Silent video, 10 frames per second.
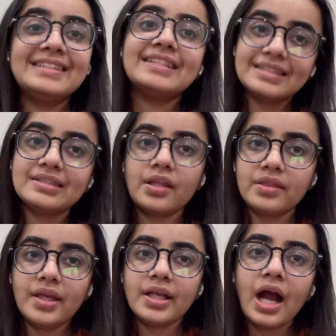this is a
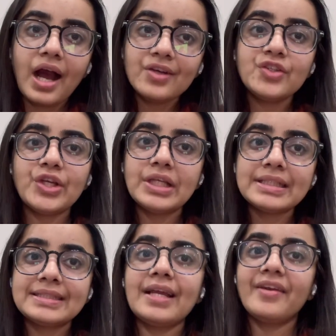thing.
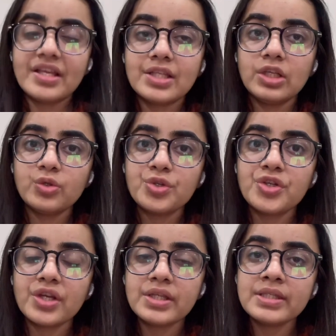Unrealistic
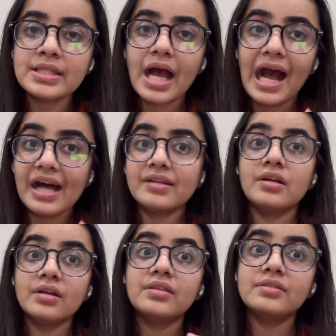resolutions are
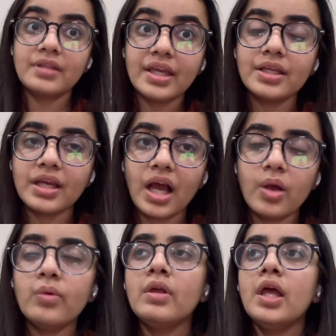a thing
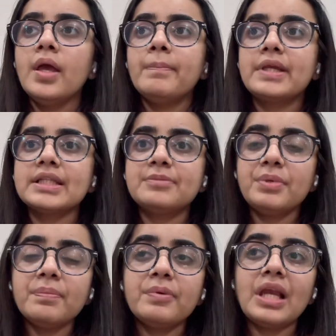now because
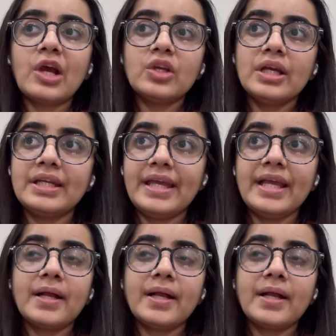people are gonna take